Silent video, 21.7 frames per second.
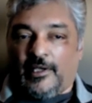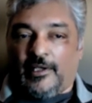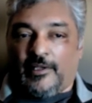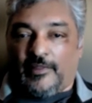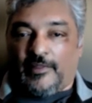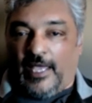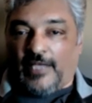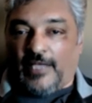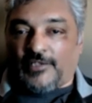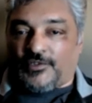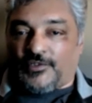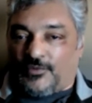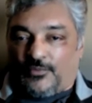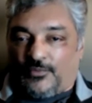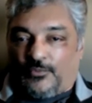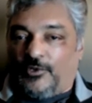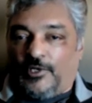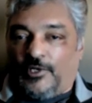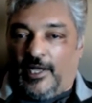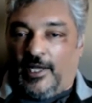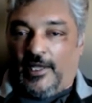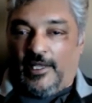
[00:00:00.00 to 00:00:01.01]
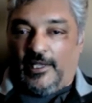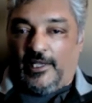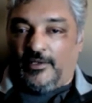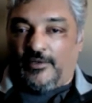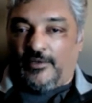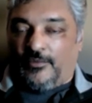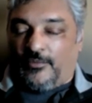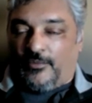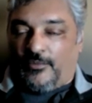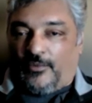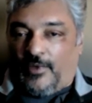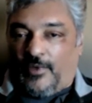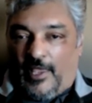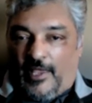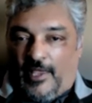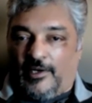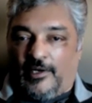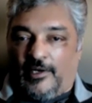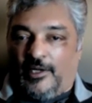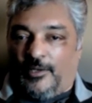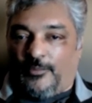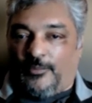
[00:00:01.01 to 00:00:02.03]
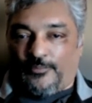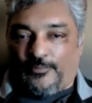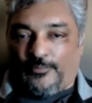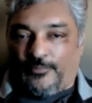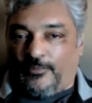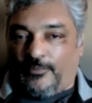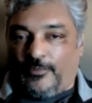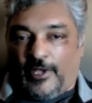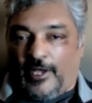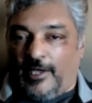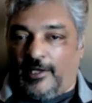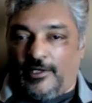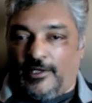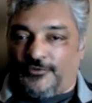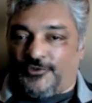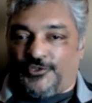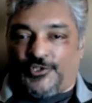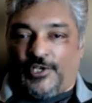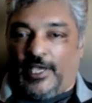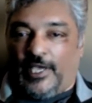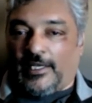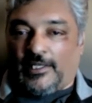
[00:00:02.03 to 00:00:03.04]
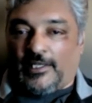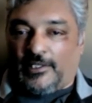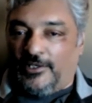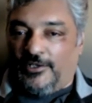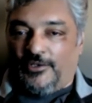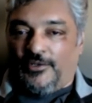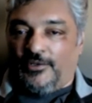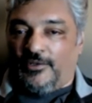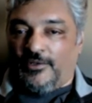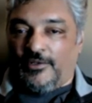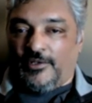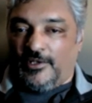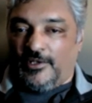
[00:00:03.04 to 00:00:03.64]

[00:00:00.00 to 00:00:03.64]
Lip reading: that's what I ended up kind of channeling